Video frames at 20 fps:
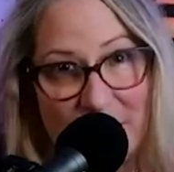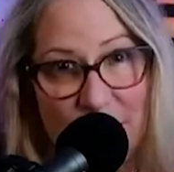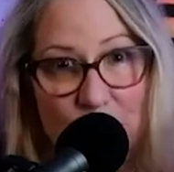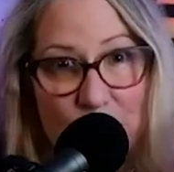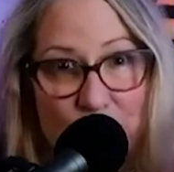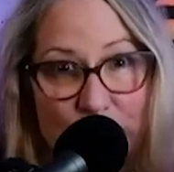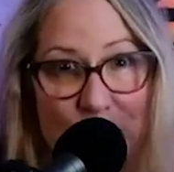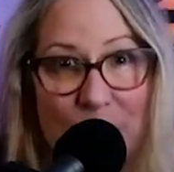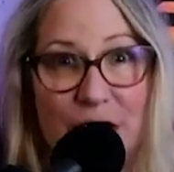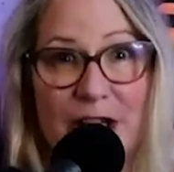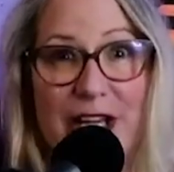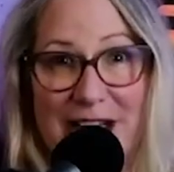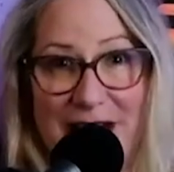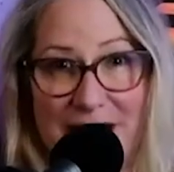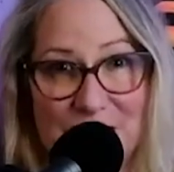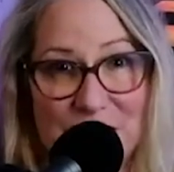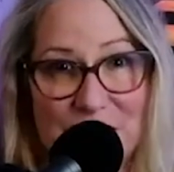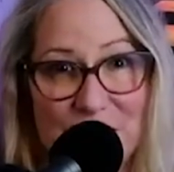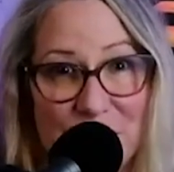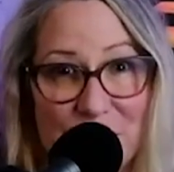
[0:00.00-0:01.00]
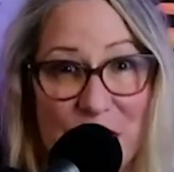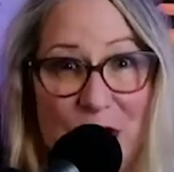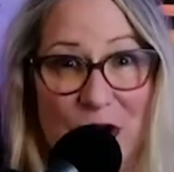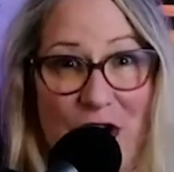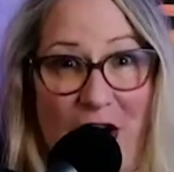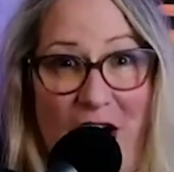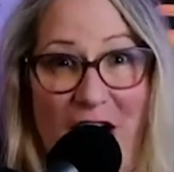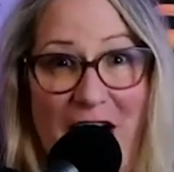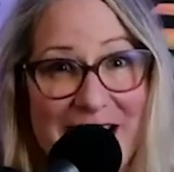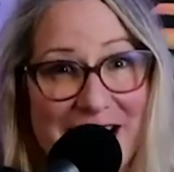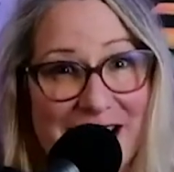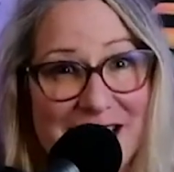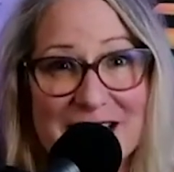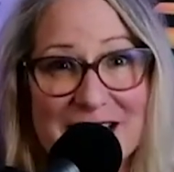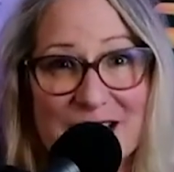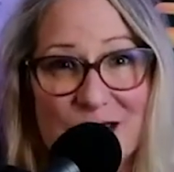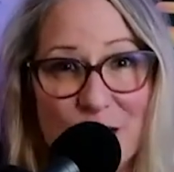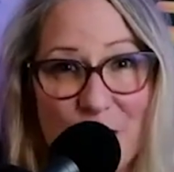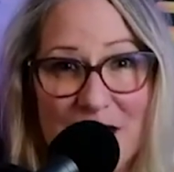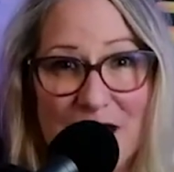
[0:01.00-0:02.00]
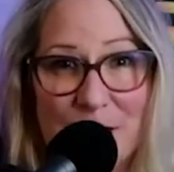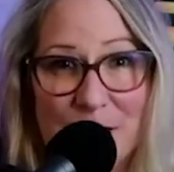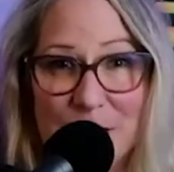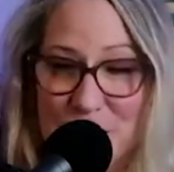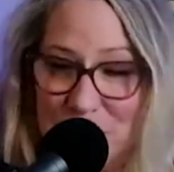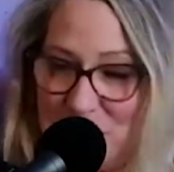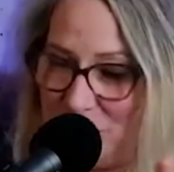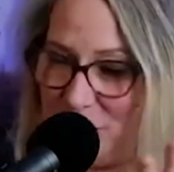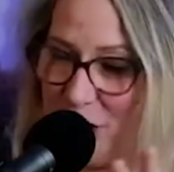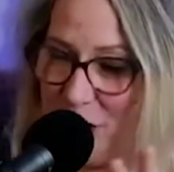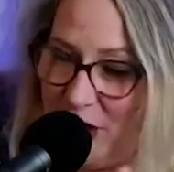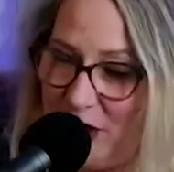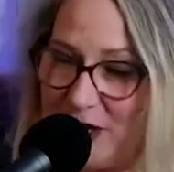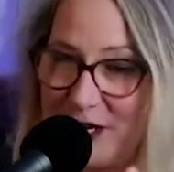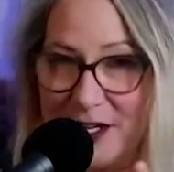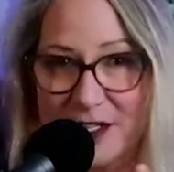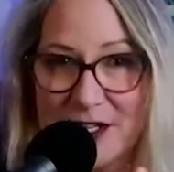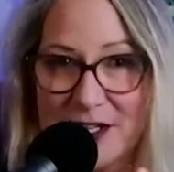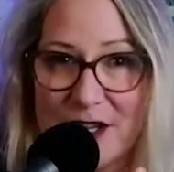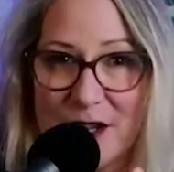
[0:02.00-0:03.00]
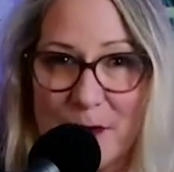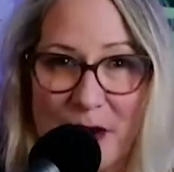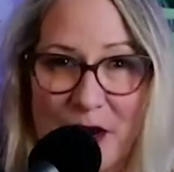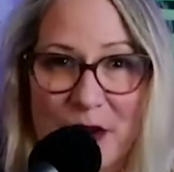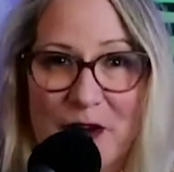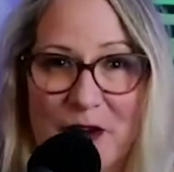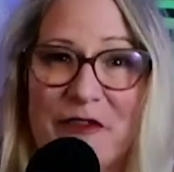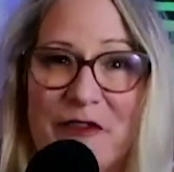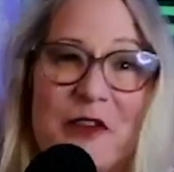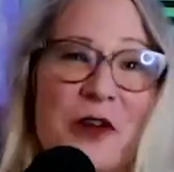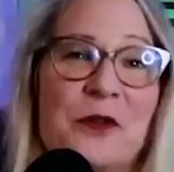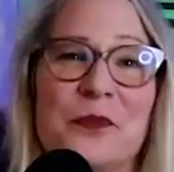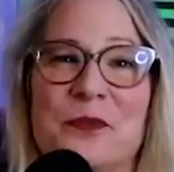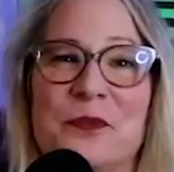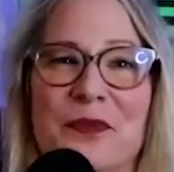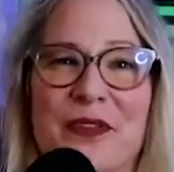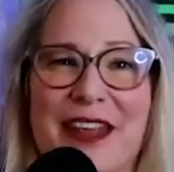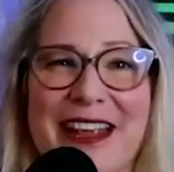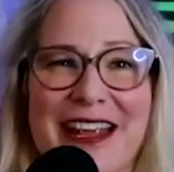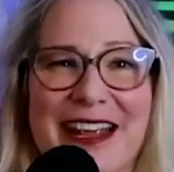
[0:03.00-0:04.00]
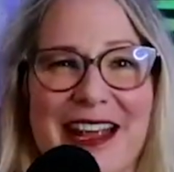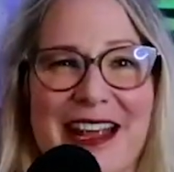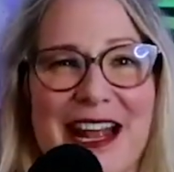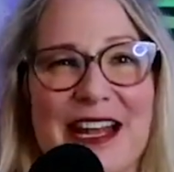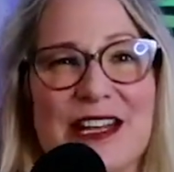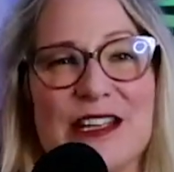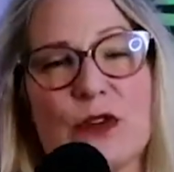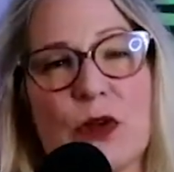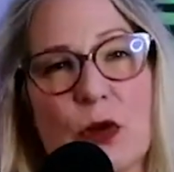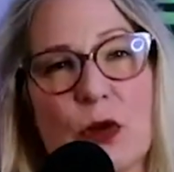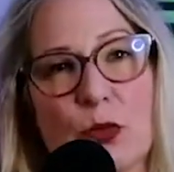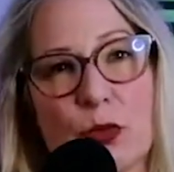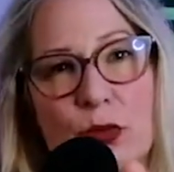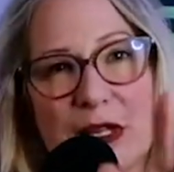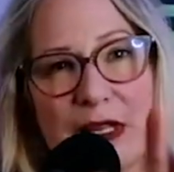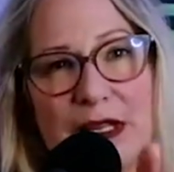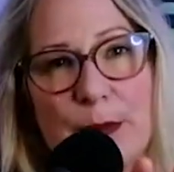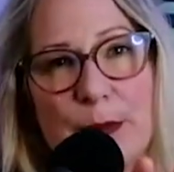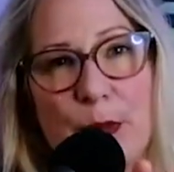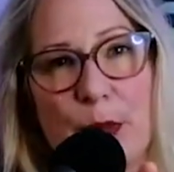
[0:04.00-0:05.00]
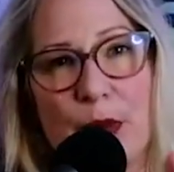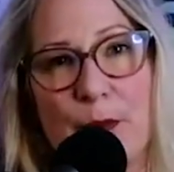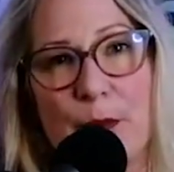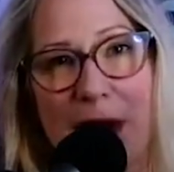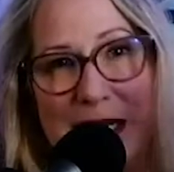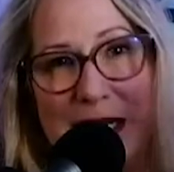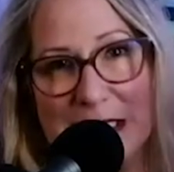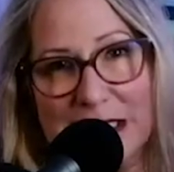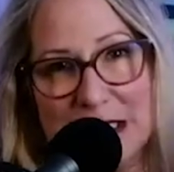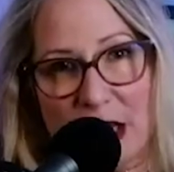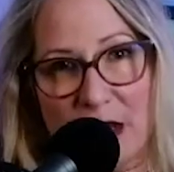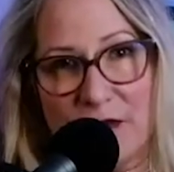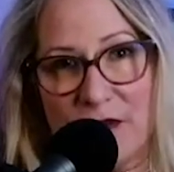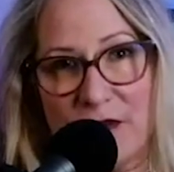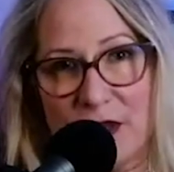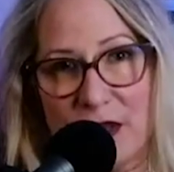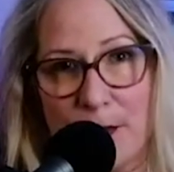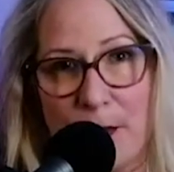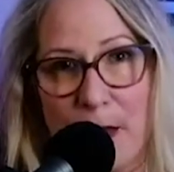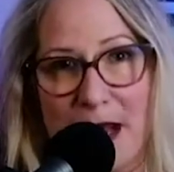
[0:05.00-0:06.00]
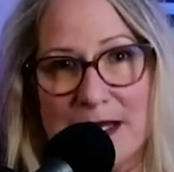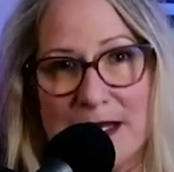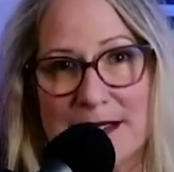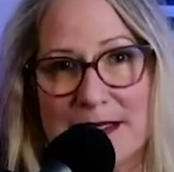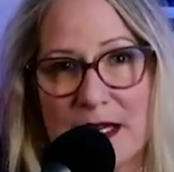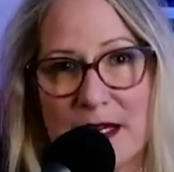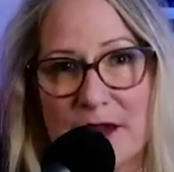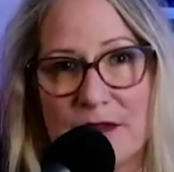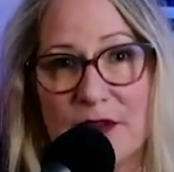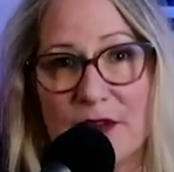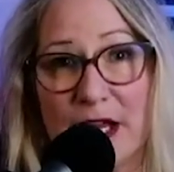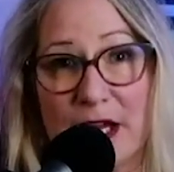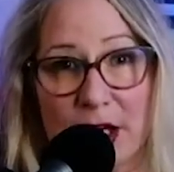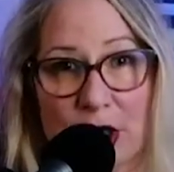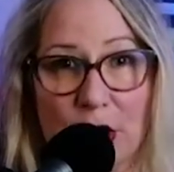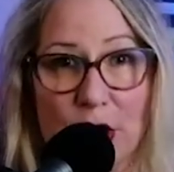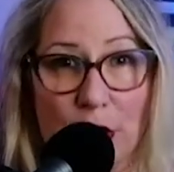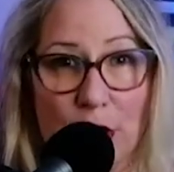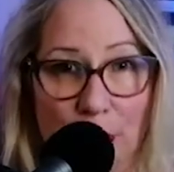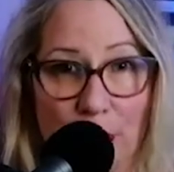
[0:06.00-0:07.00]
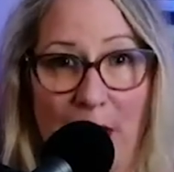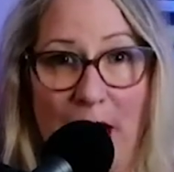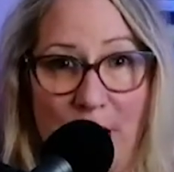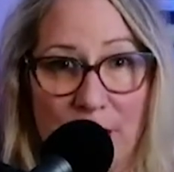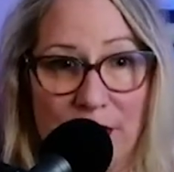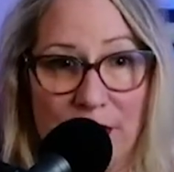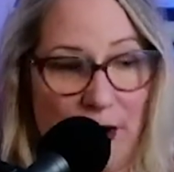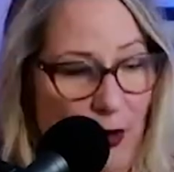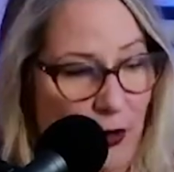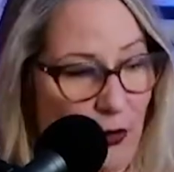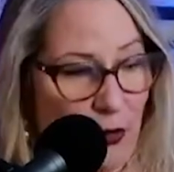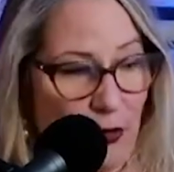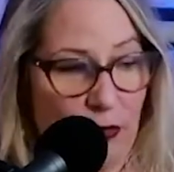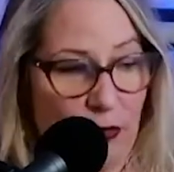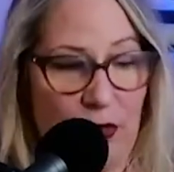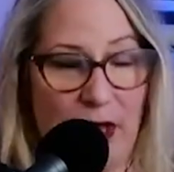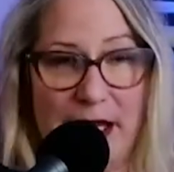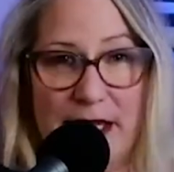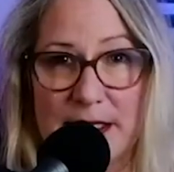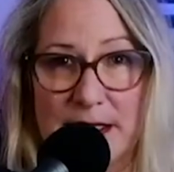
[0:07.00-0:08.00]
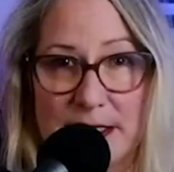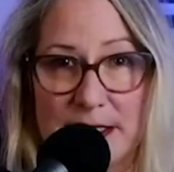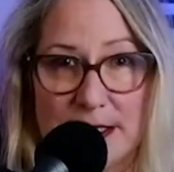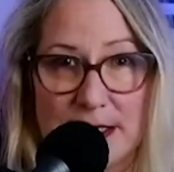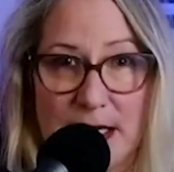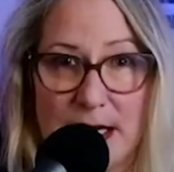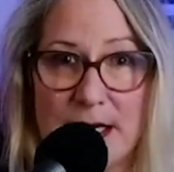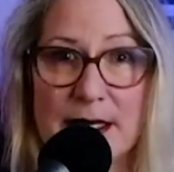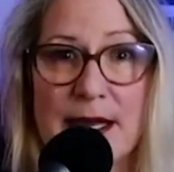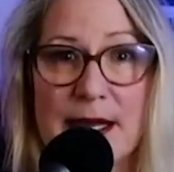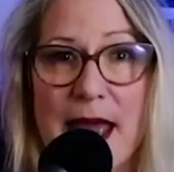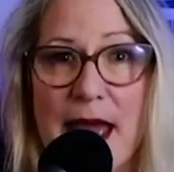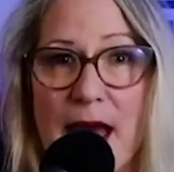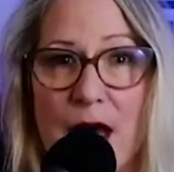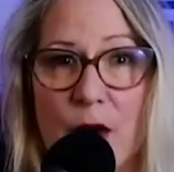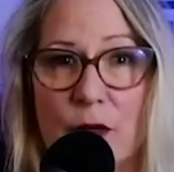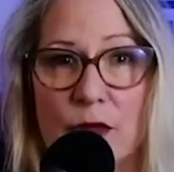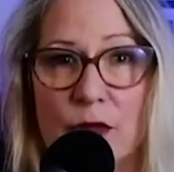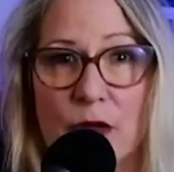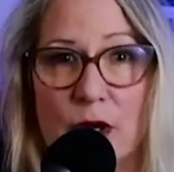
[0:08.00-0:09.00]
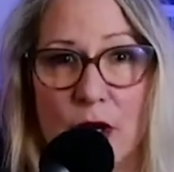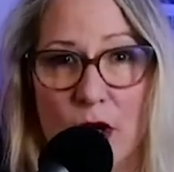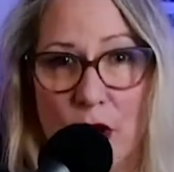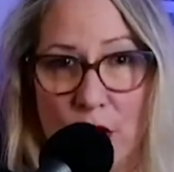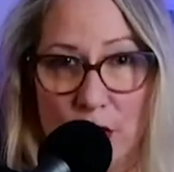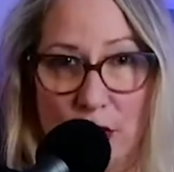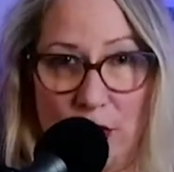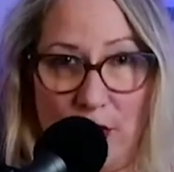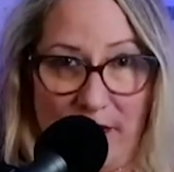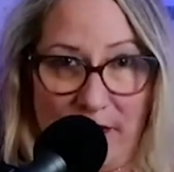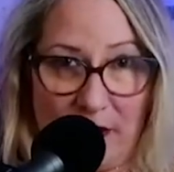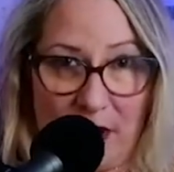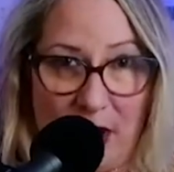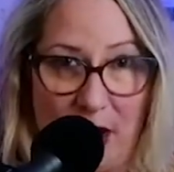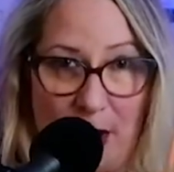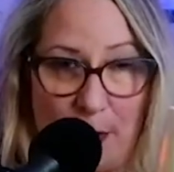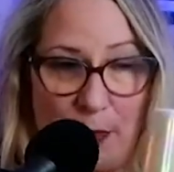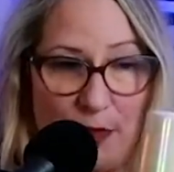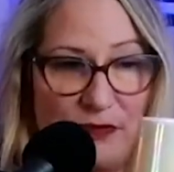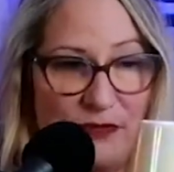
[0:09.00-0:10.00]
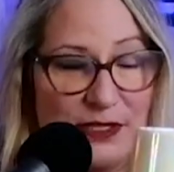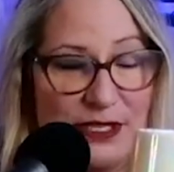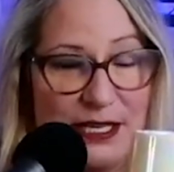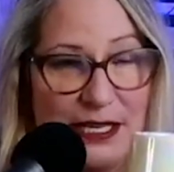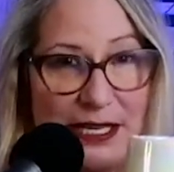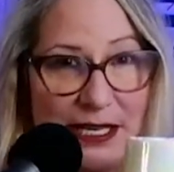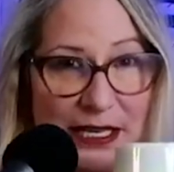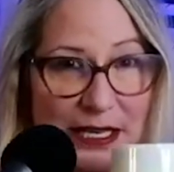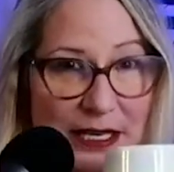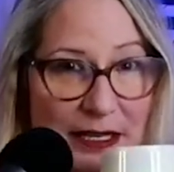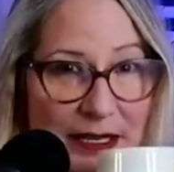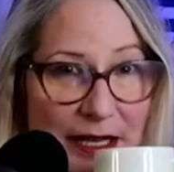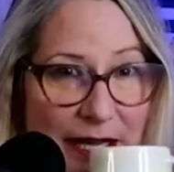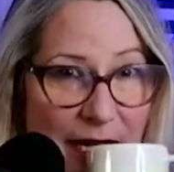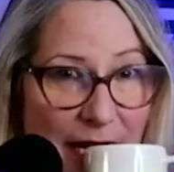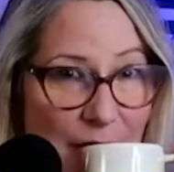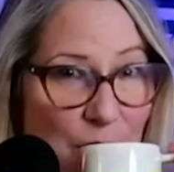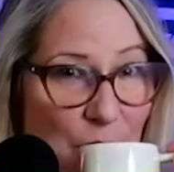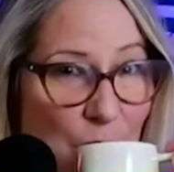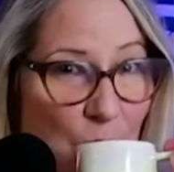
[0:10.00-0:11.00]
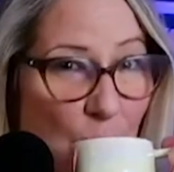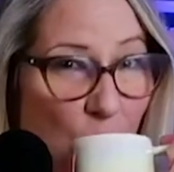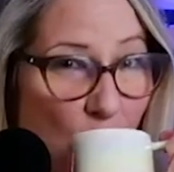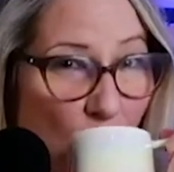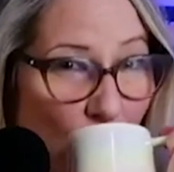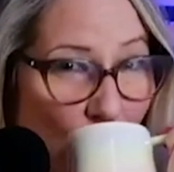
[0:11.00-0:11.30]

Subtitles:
looking into your eyes while I'm just talking to the microphone. And so I really put myself in the mindset of you're out there, you're sitting down, you have a cup of tea like I do,